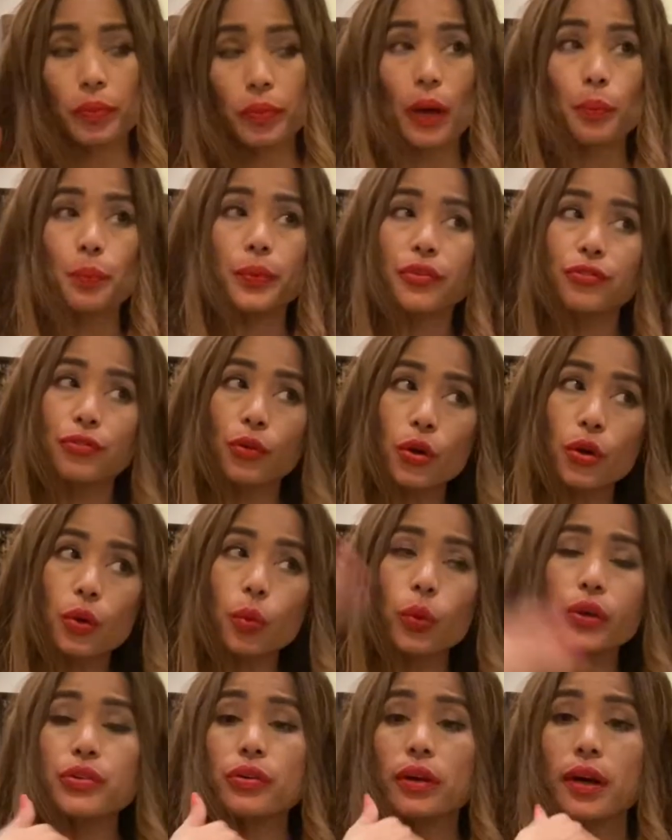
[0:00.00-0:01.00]
But before,
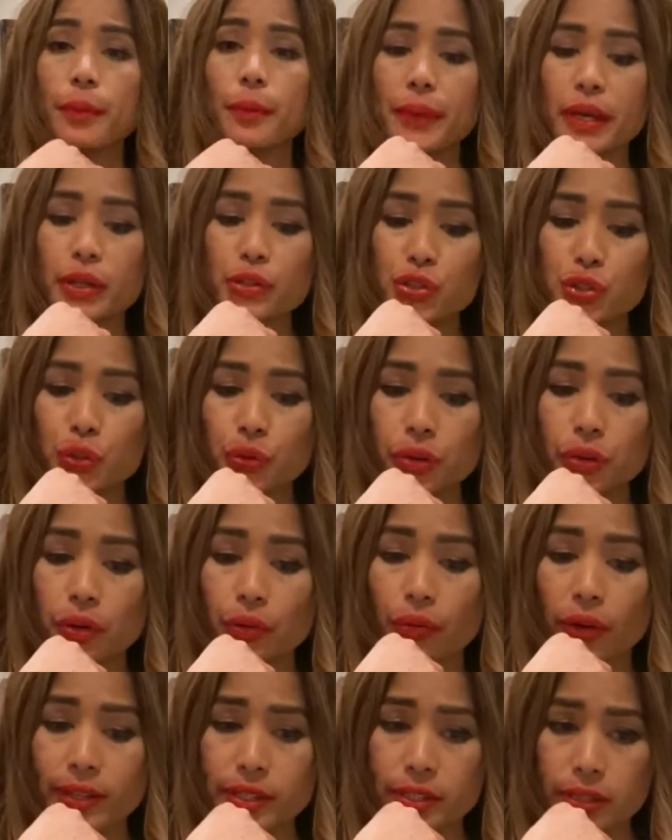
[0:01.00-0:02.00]
when you come into the
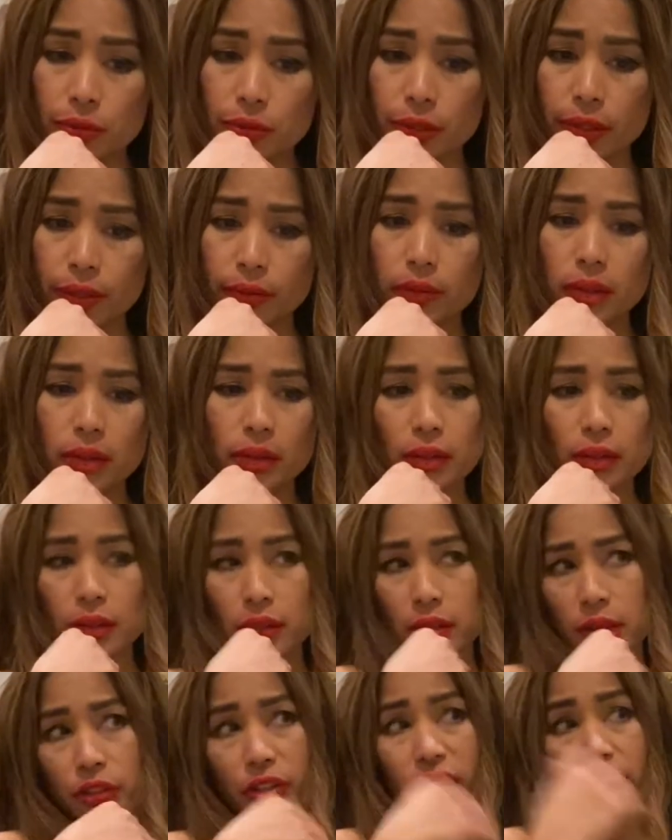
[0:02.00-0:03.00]
restaurant,
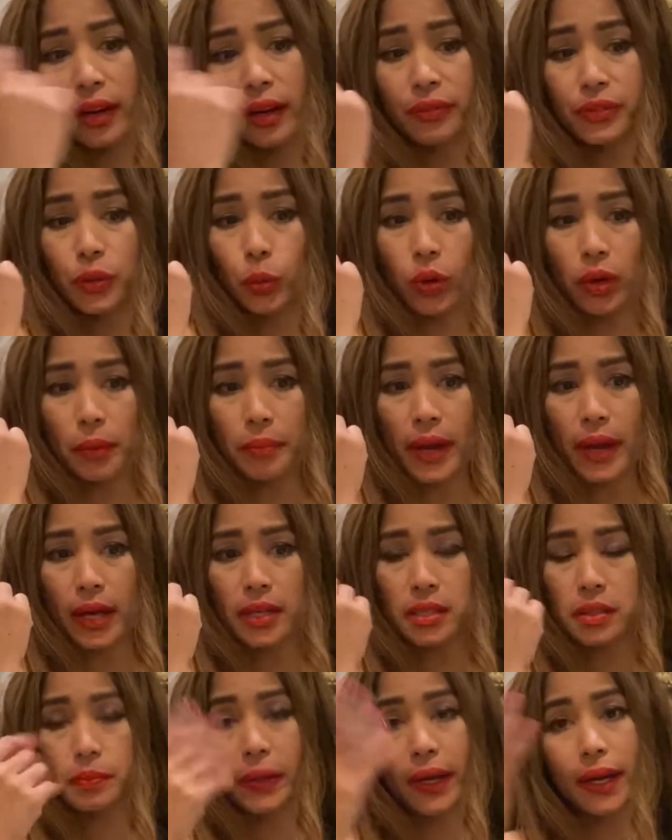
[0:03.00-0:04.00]
you didn't have to wear
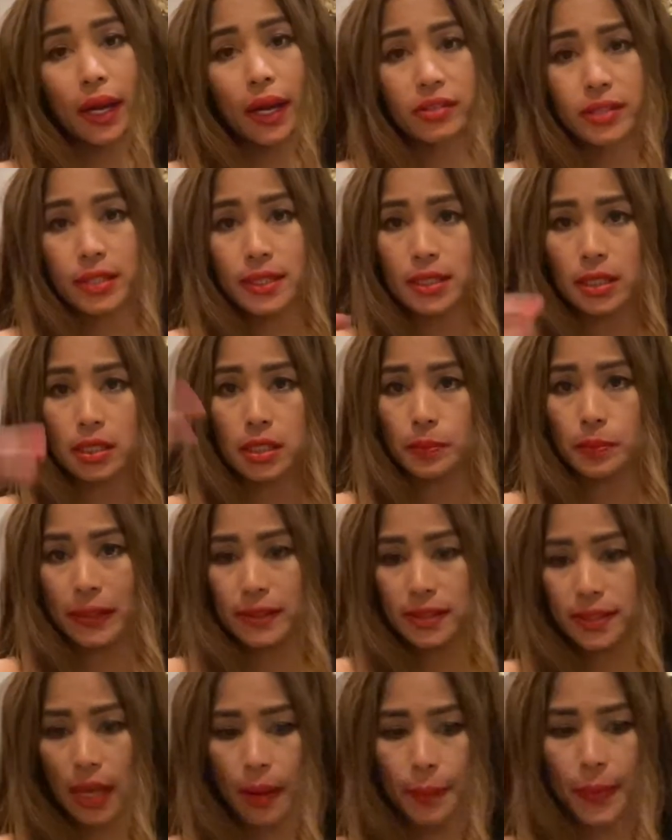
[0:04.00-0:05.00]
masks. But now, since this
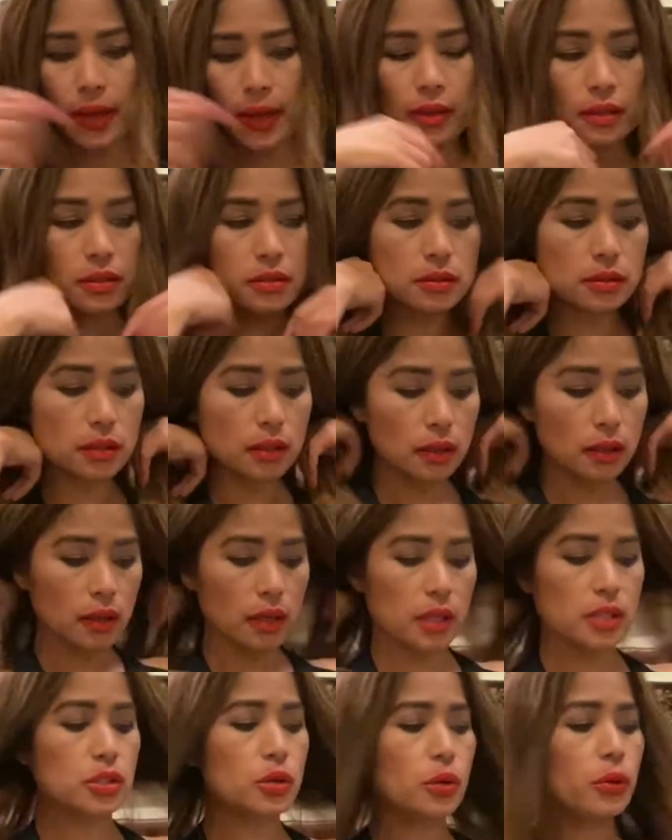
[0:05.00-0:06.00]
pandemic is,
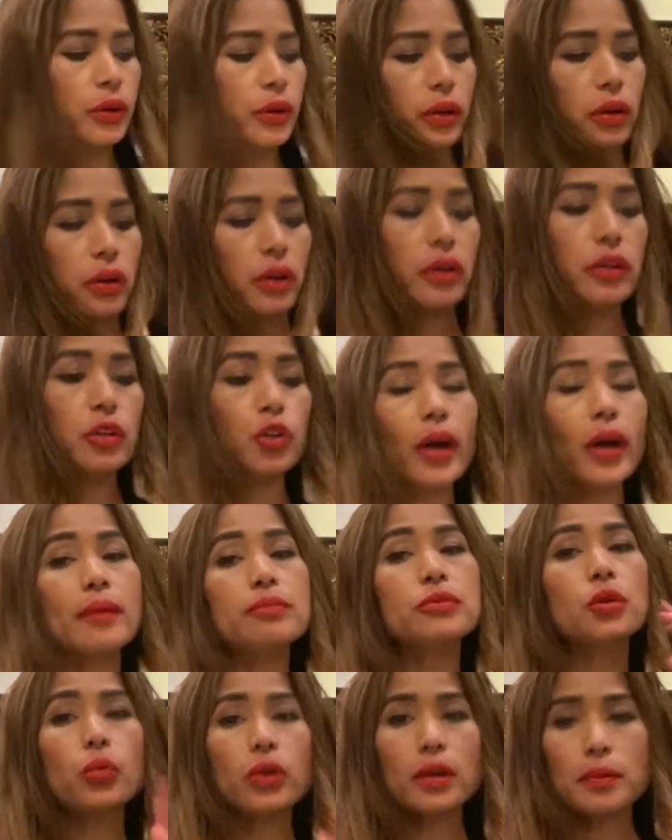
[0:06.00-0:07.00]
is going on, you
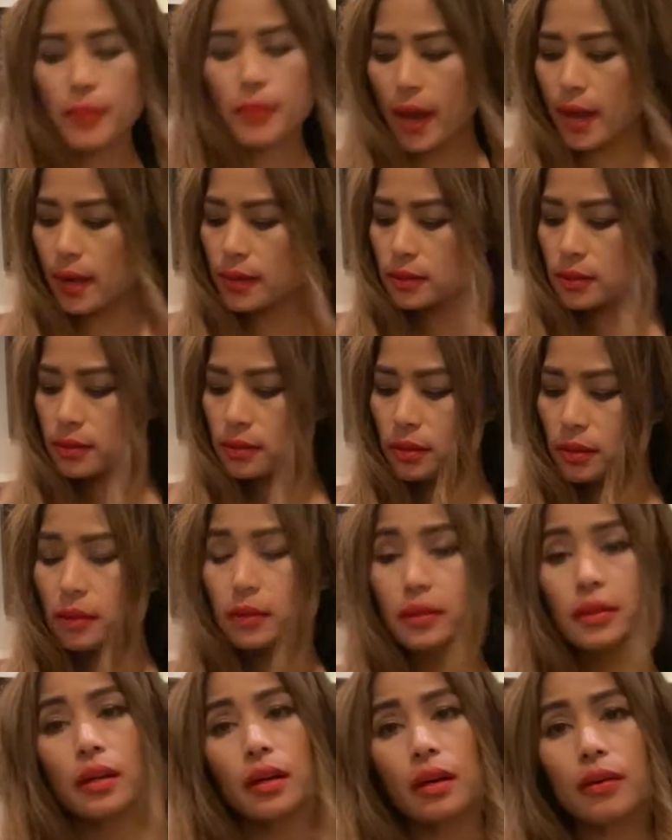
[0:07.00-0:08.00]
have to wear masks.
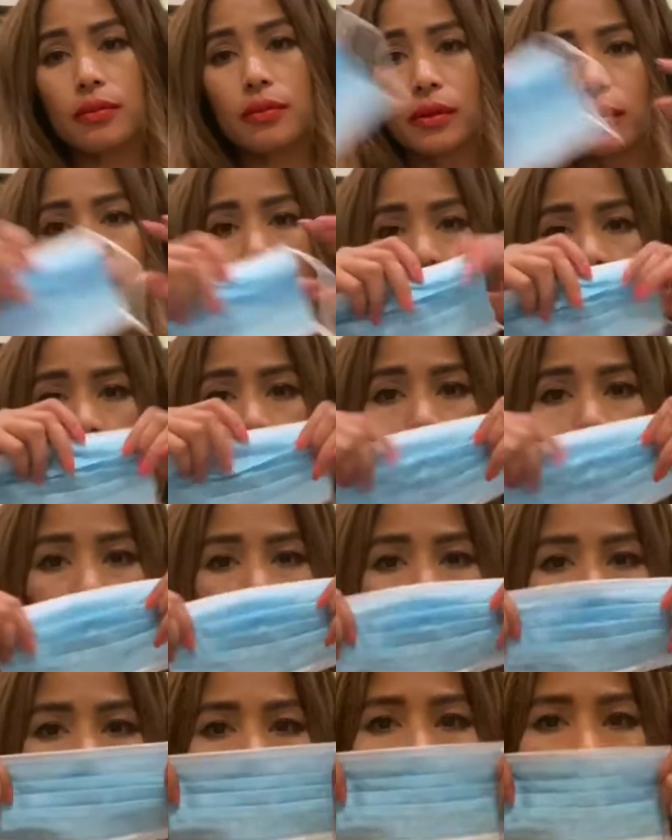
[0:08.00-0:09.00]
Of
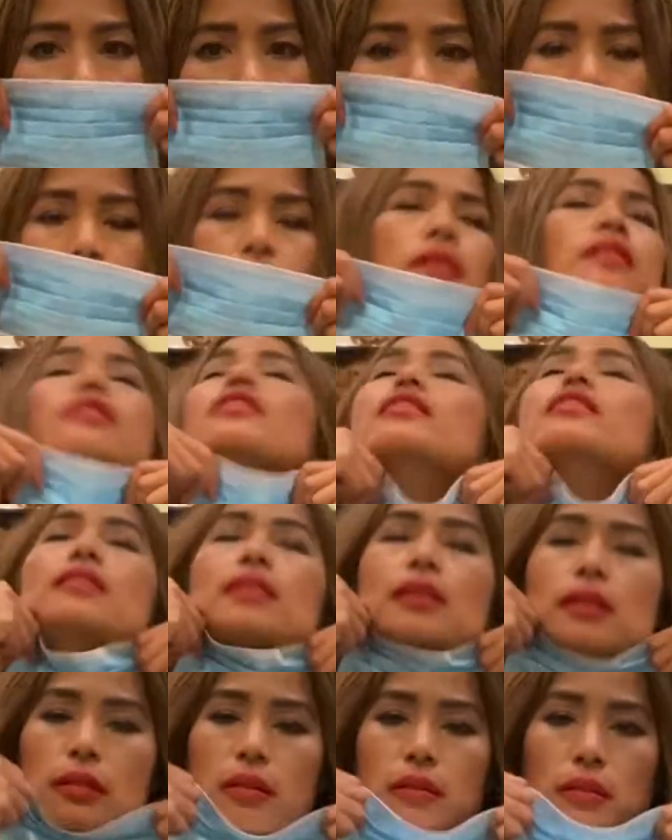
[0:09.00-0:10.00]
course, you know,
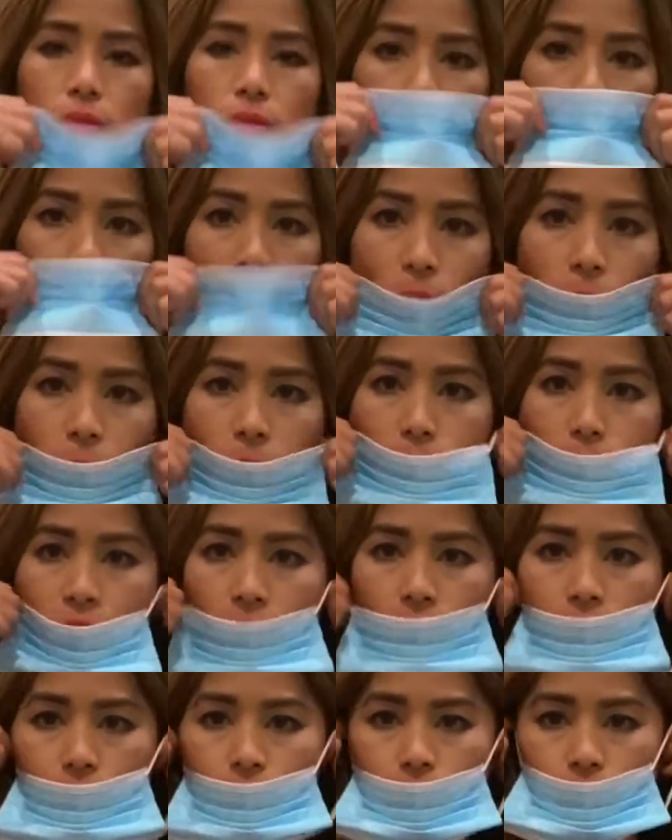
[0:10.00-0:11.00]
wear
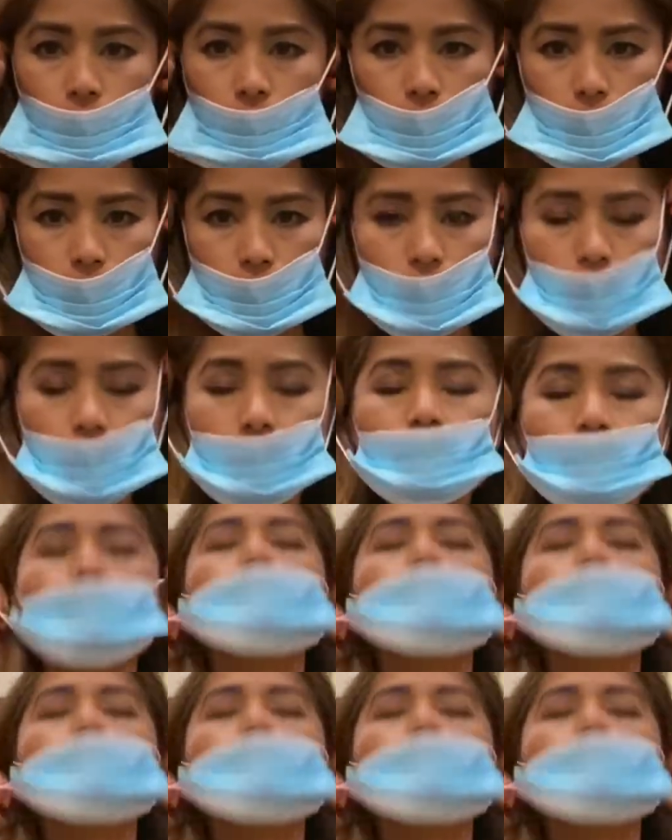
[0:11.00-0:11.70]
masks like this.